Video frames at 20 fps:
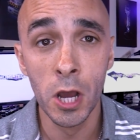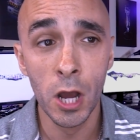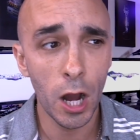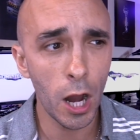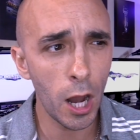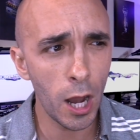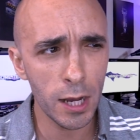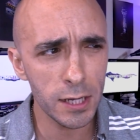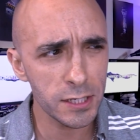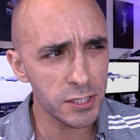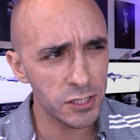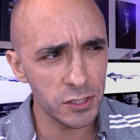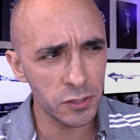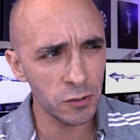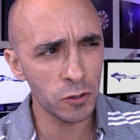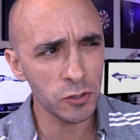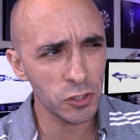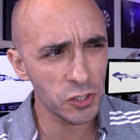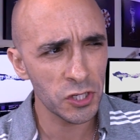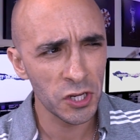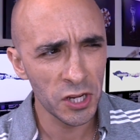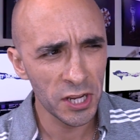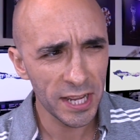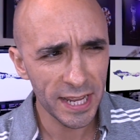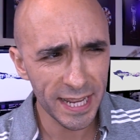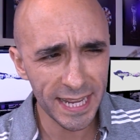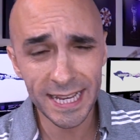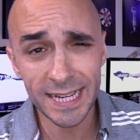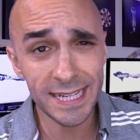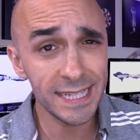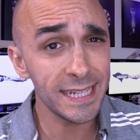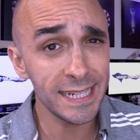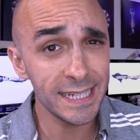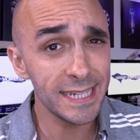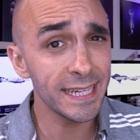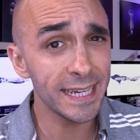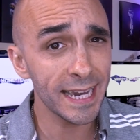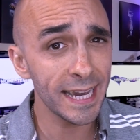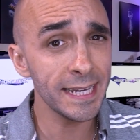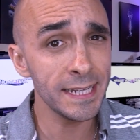Uh, it's not easy to
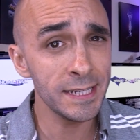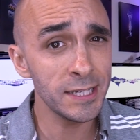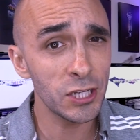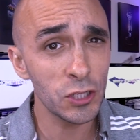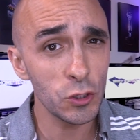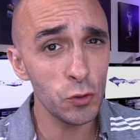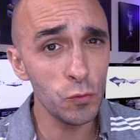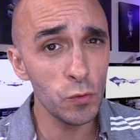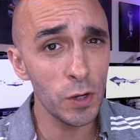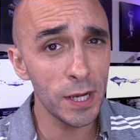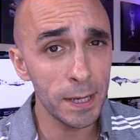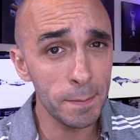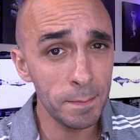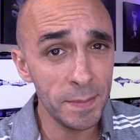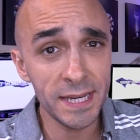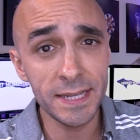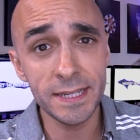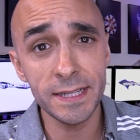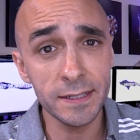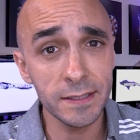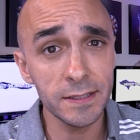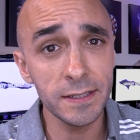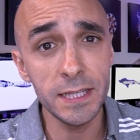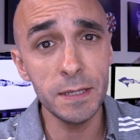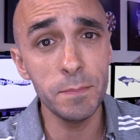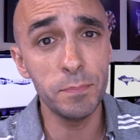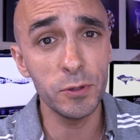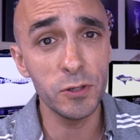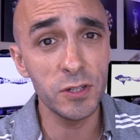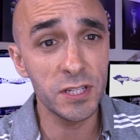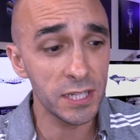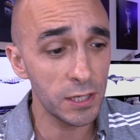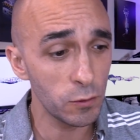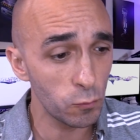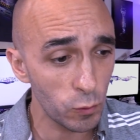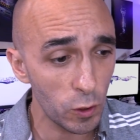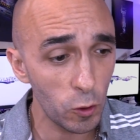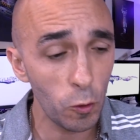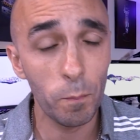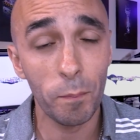get into immediately, but it
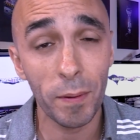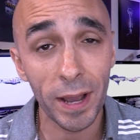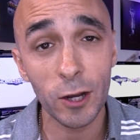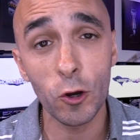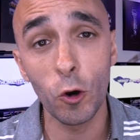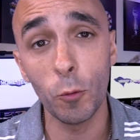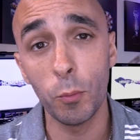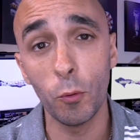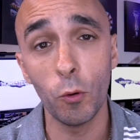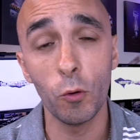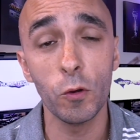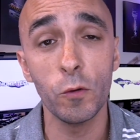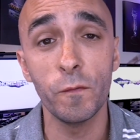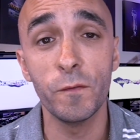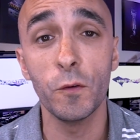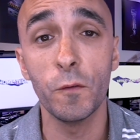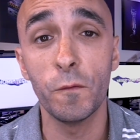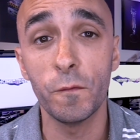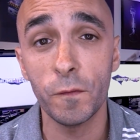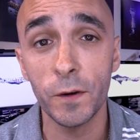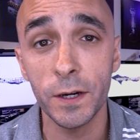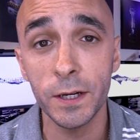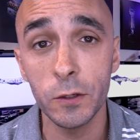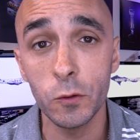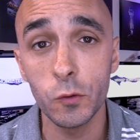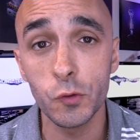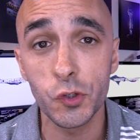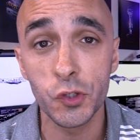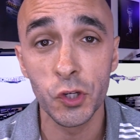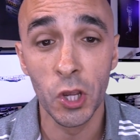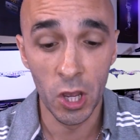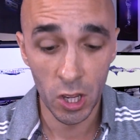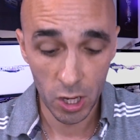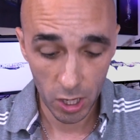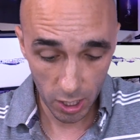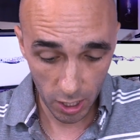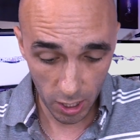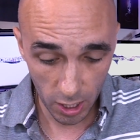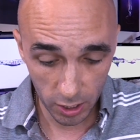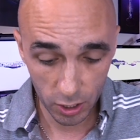will back up all of your files uh,